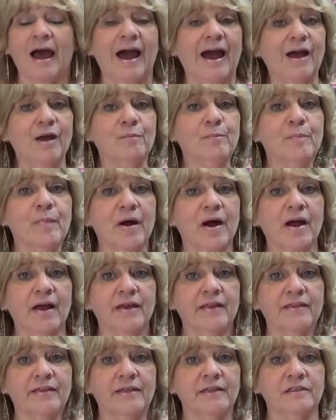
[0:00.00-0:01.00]
I
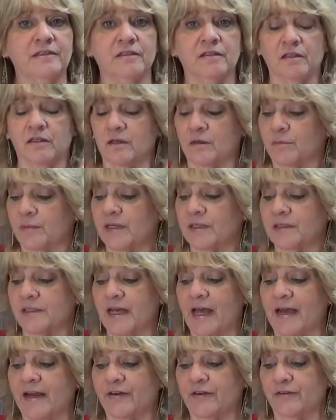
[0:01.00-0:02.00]
buy these um,
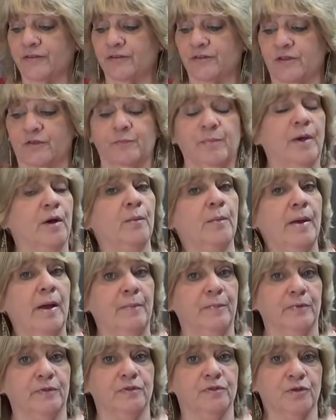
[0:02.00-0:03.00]
containers of bell
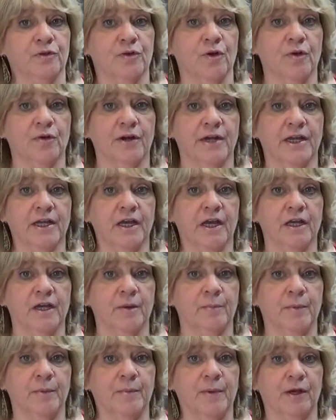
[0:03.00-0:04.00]
peppers that are already cut
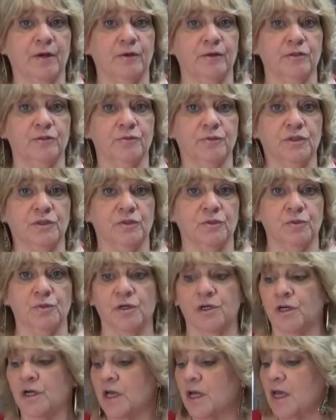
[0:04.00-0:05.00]
up at my grocery store.